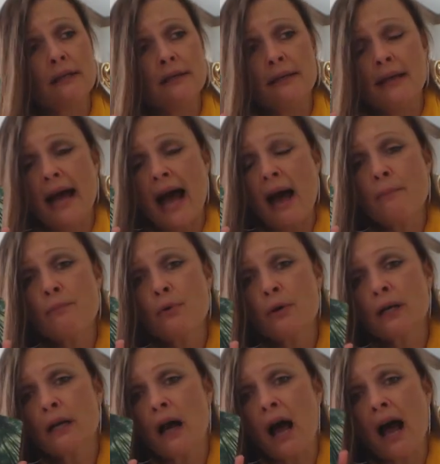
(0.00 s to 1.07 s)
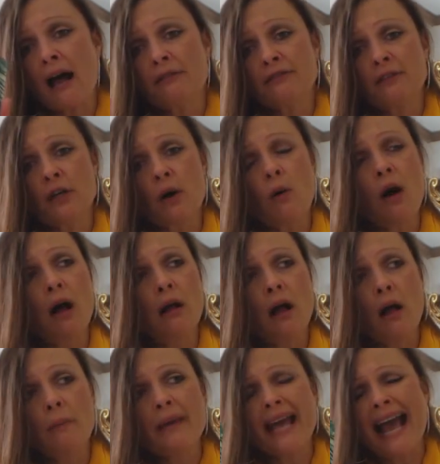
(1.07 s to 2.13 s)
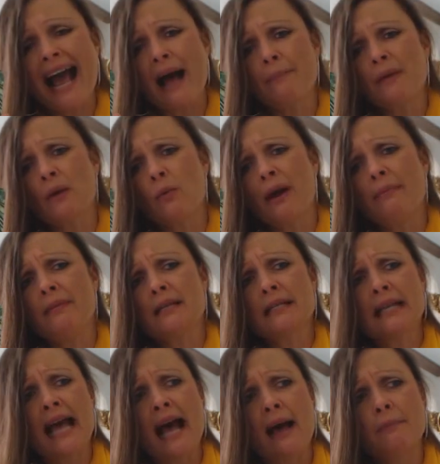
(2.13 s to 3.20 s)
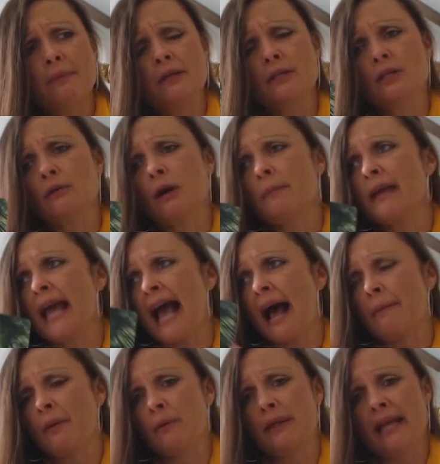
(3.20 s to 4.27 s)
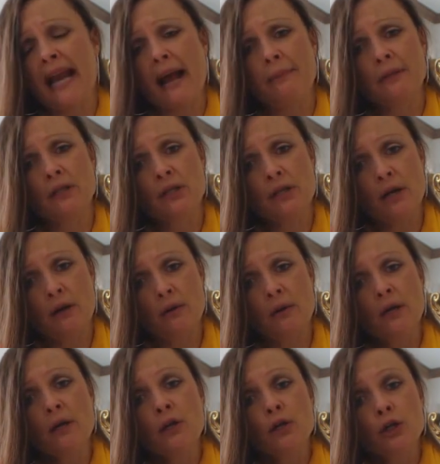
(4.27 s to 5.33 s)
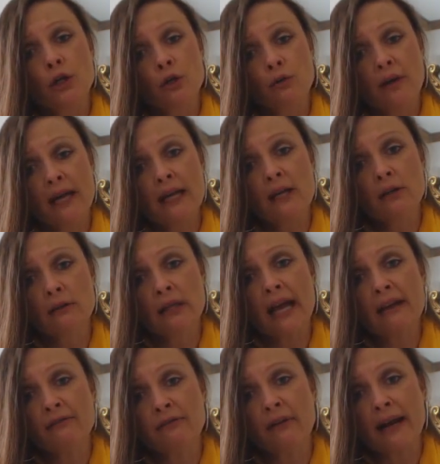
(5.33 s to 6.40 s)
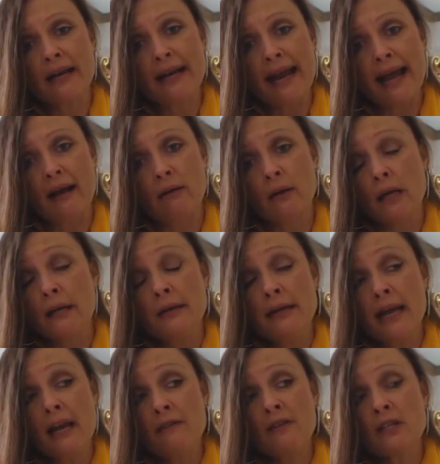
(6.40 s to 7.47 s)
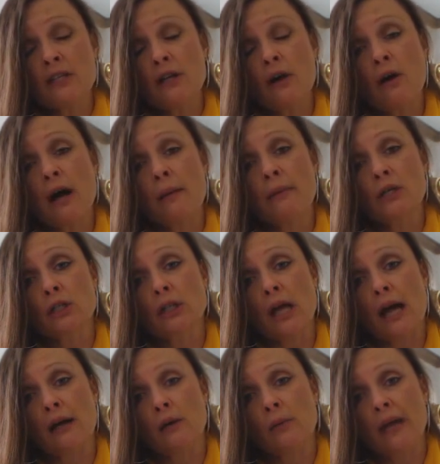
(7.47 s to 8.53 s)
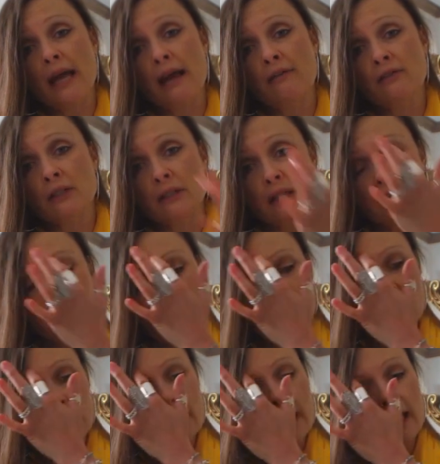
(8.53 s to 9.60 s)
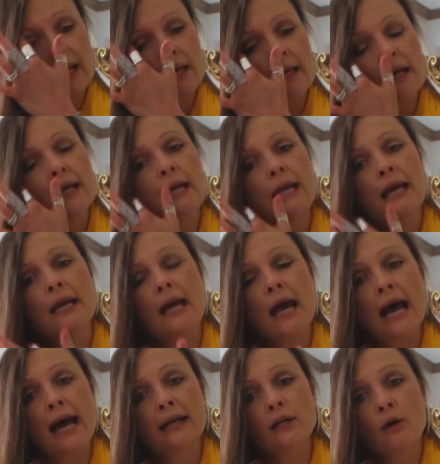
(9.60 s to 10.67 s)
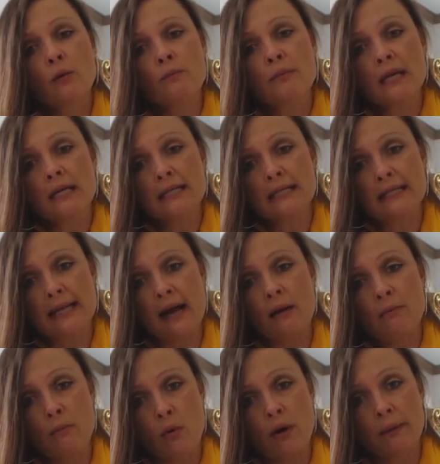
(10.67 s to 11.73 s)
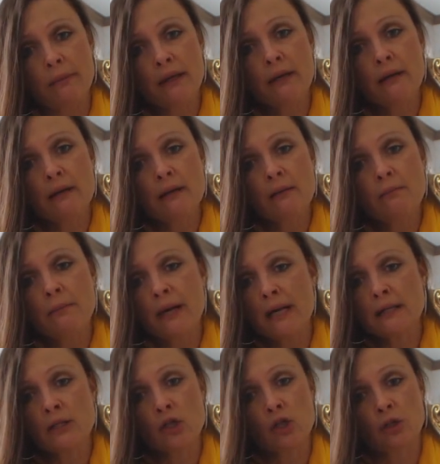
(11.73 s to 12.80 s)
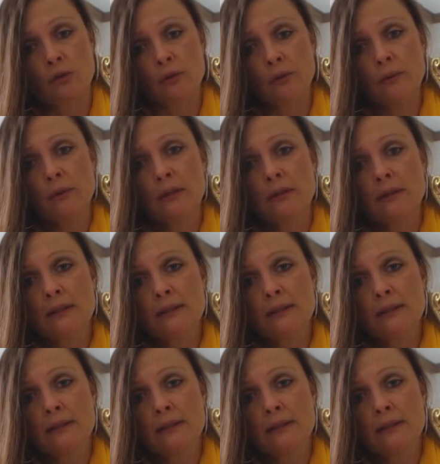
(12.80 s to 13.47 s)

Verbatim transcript: Not put it off, you know, I'll be happy when this happens or I'll be happy when that happens. No, you're creating your life right now. None of us know how much longer we have to live. And again, I don't mean to sound morbid, but it's true.